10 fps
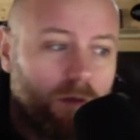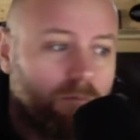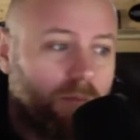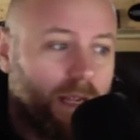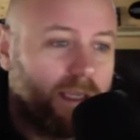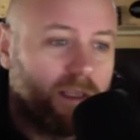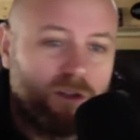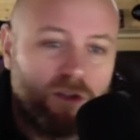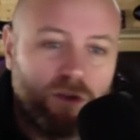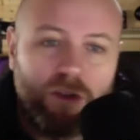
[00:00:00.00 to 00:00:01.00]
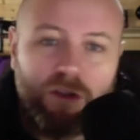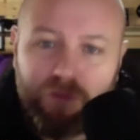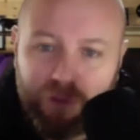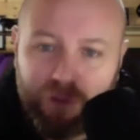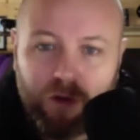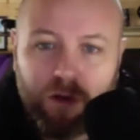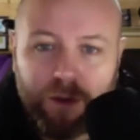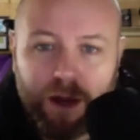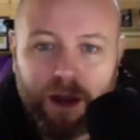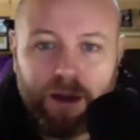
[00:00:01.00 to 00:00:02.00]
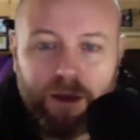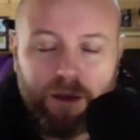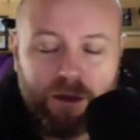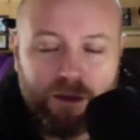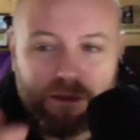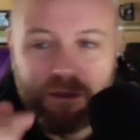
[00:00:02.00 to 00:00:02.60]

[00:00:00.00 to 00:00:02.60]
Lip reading: making sure you talk about it, because